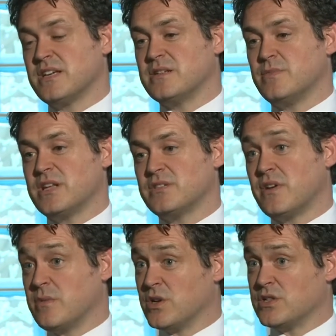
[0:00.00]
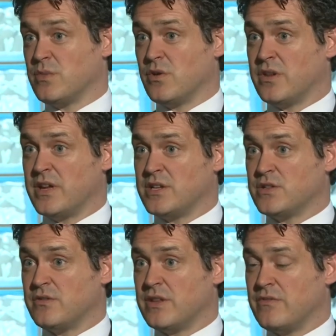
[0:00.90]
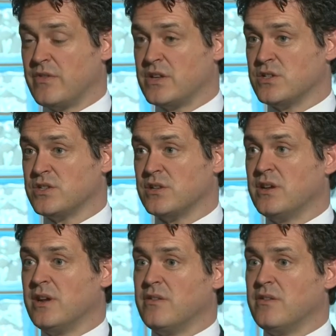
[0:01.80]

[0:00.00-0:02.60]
It depends very much upon the nature of the invention.